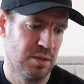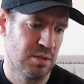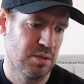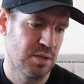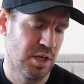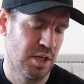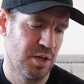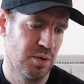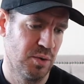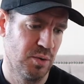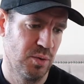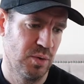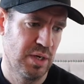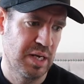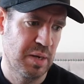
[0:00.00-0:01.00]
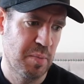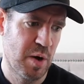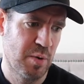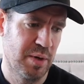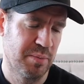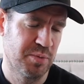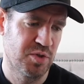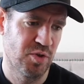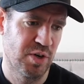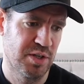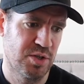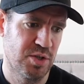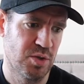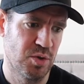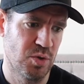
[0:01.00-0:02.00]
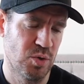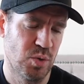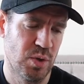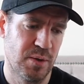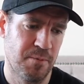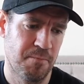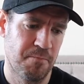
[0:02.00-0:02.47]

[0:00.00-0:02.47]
So at the moment, I'm trying to